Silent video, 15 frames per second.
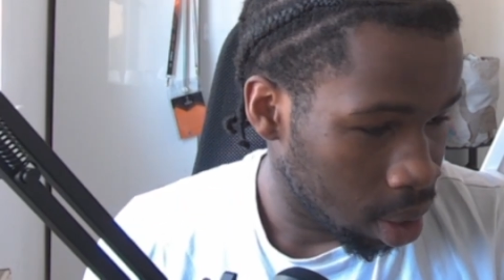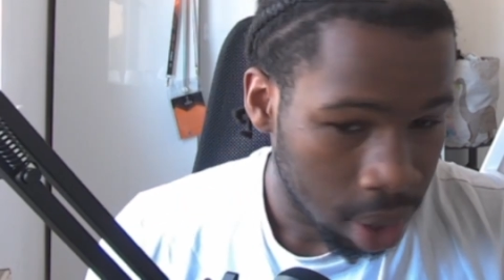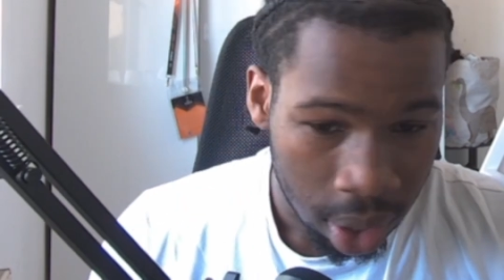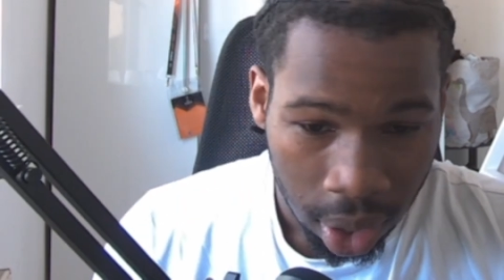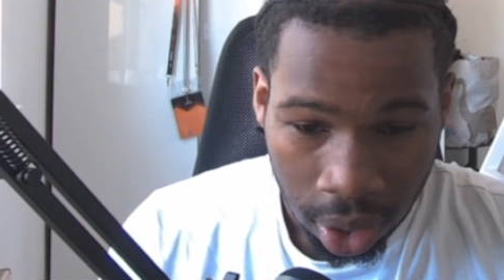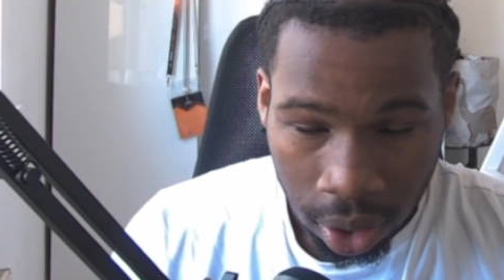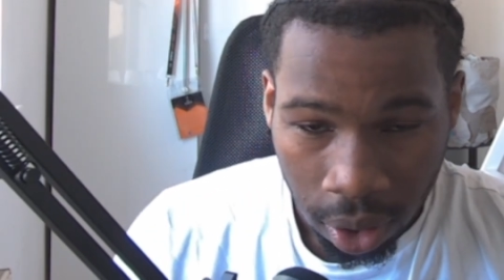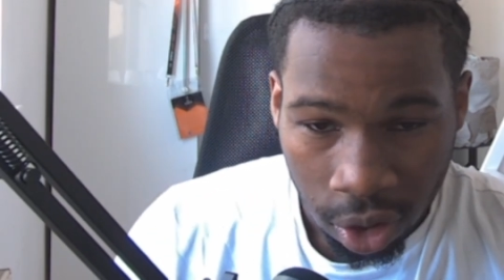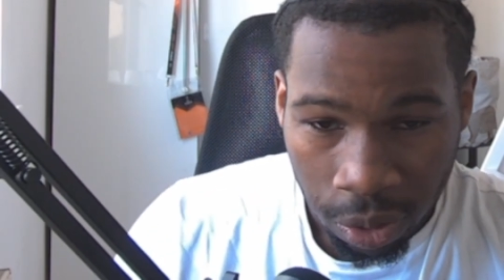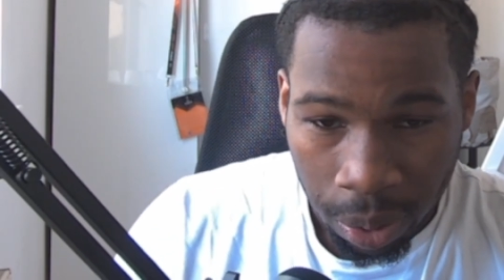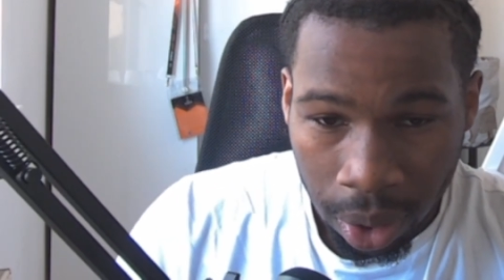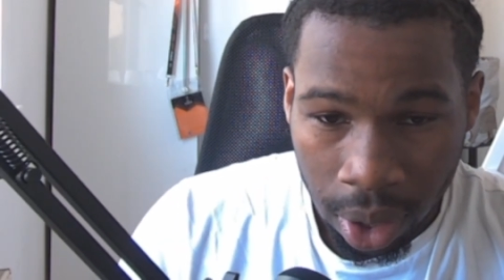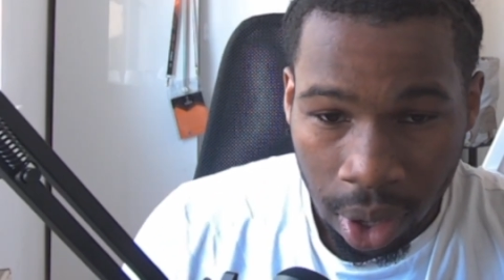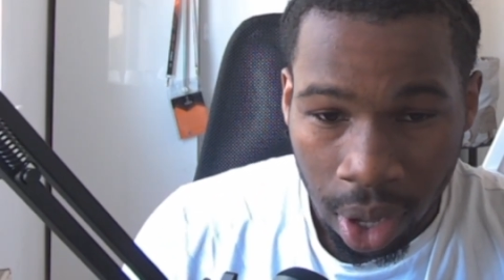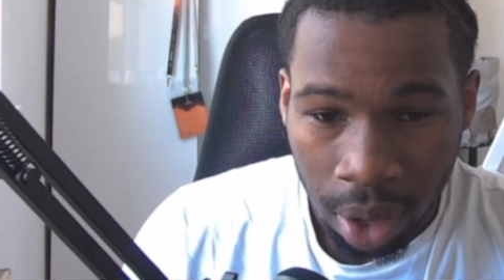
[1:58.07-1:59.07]
This code's
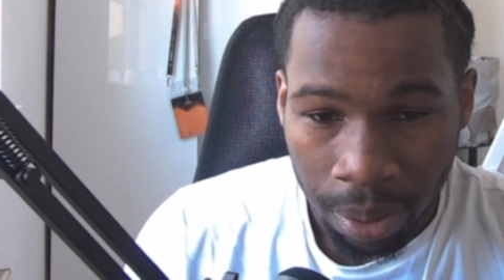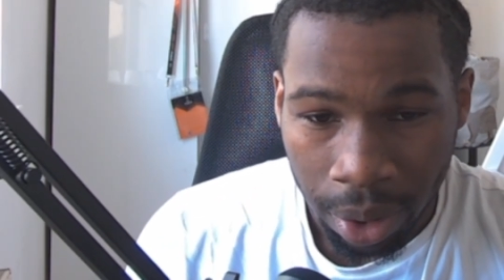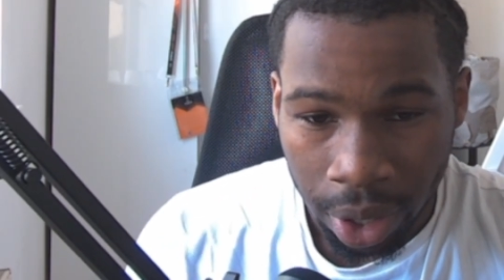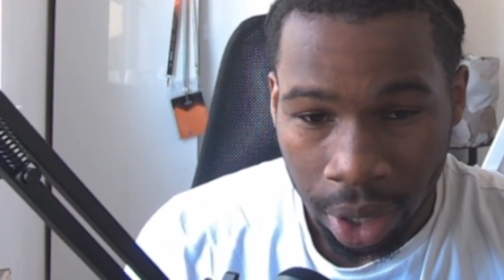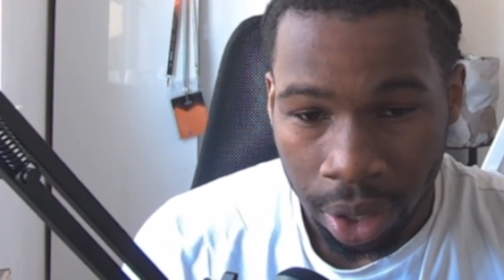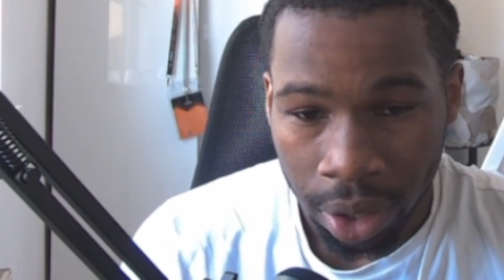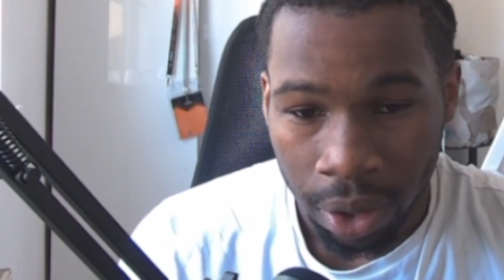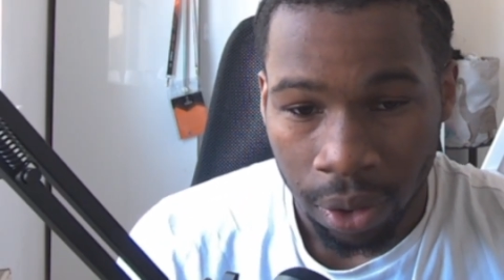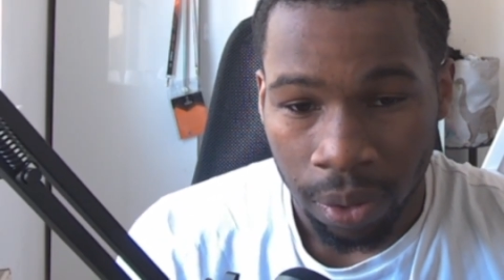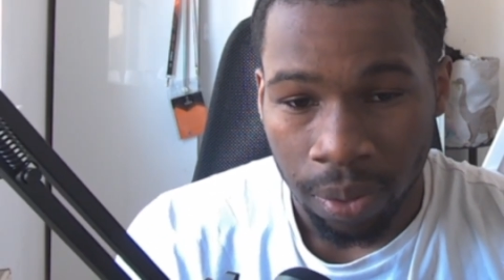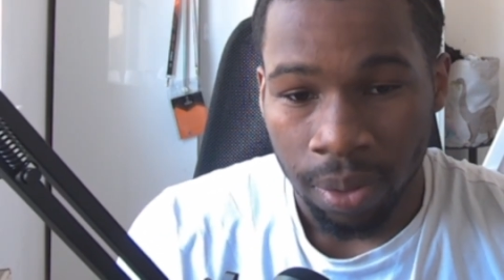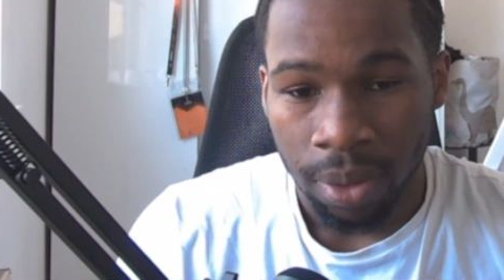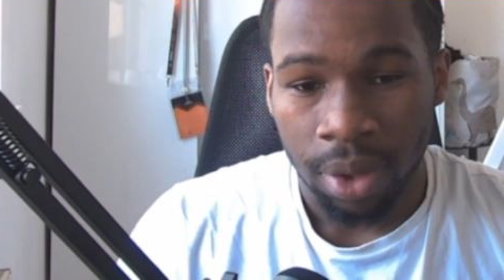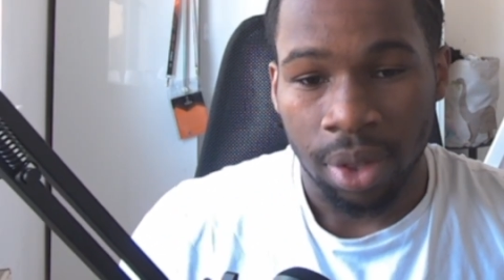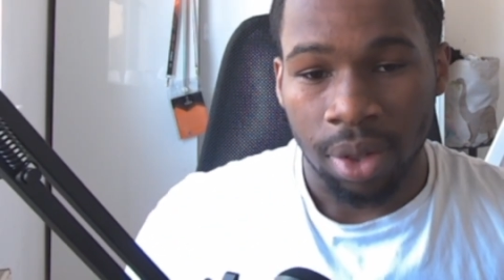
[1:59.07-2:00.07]
pretty long, but here you go.
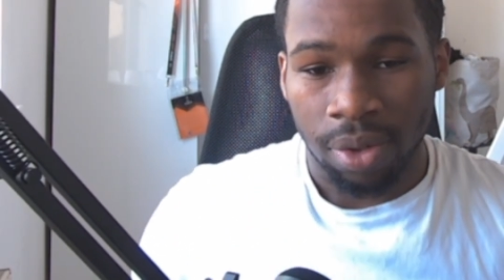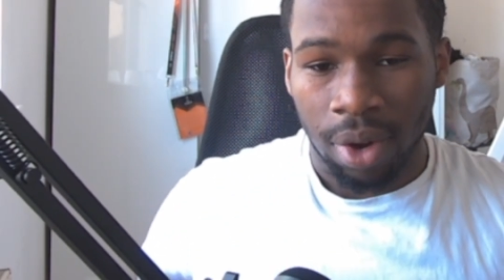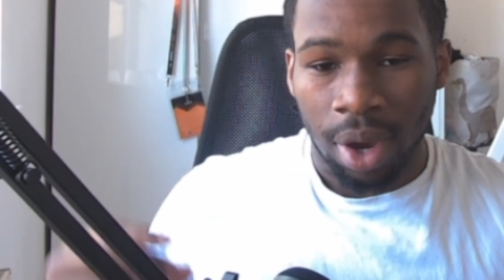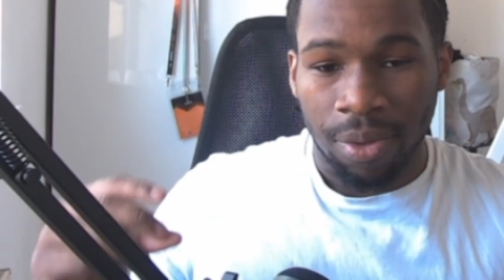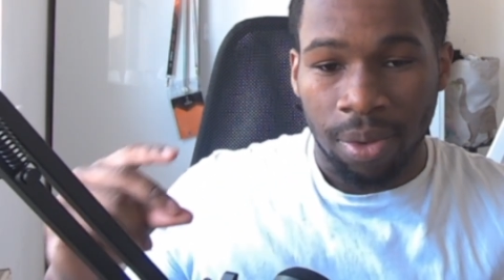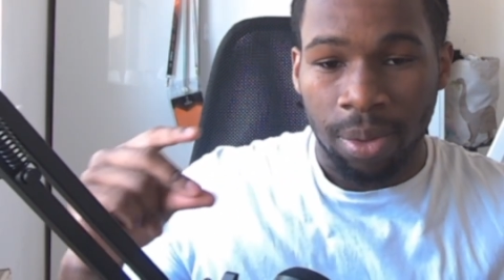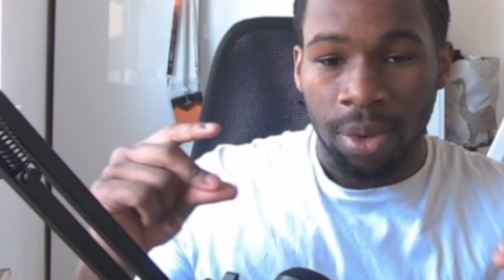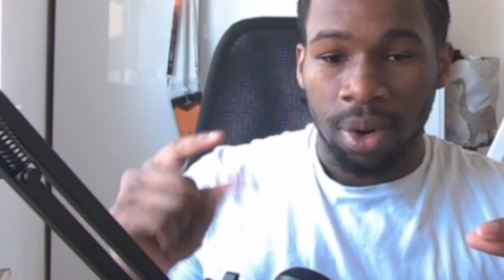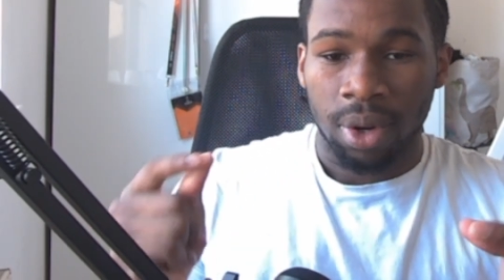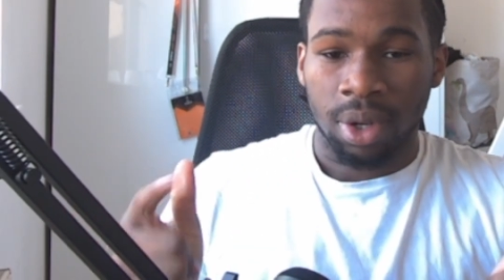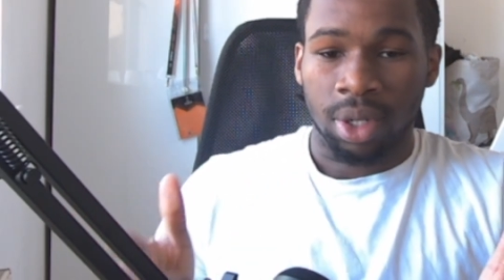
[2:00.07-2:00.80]
Subscribe for more.